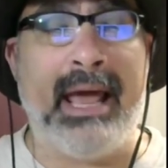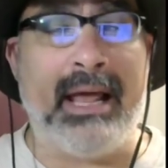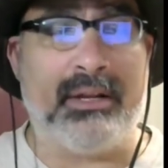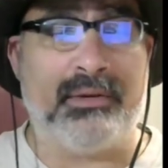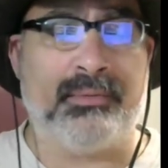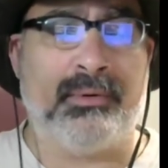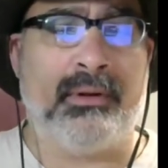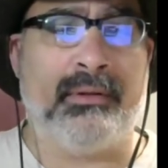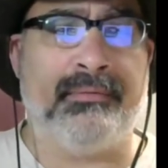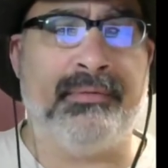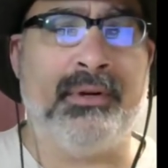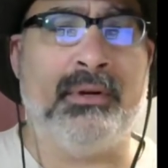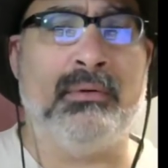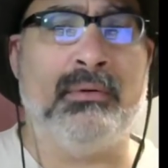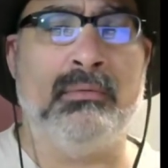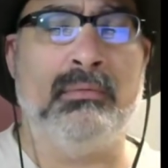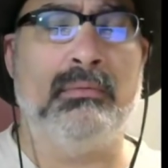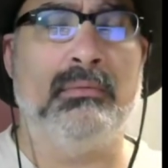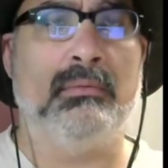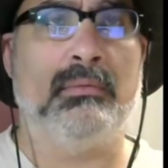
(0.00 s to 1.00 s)
It's one of the
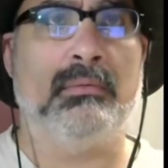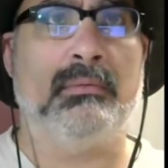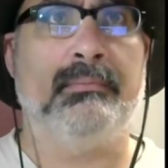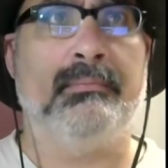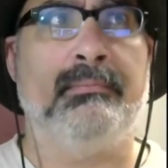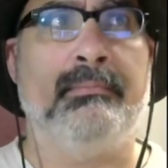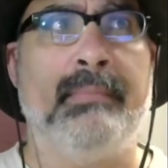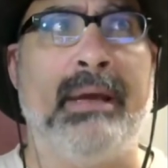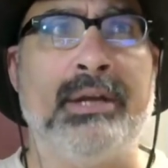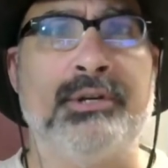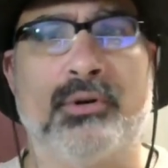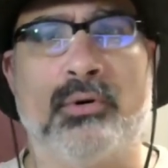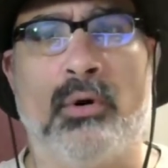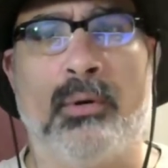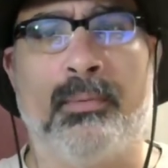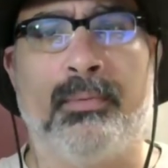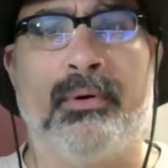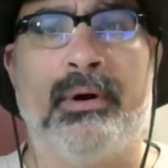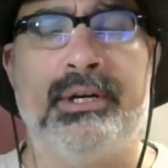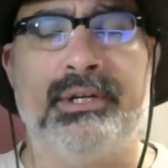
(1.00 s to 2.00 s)
few major
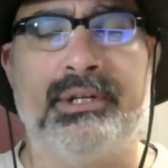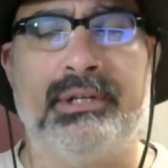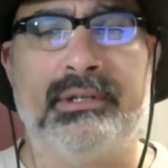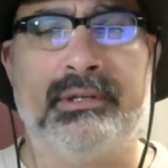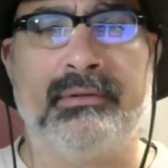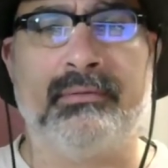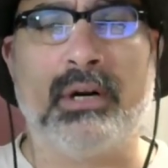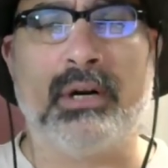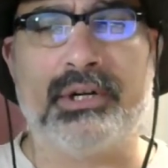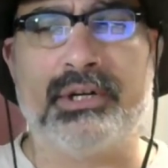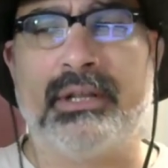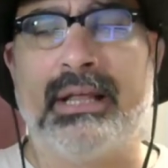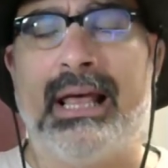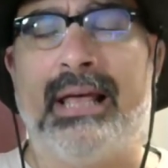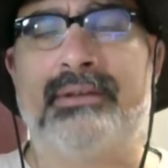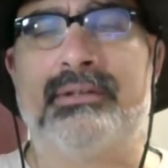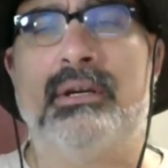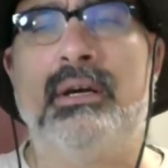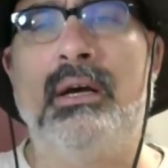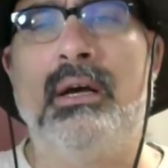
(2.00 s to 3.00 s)
corporations in Russia that
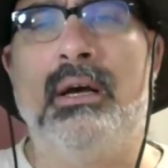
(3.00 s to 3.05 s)
has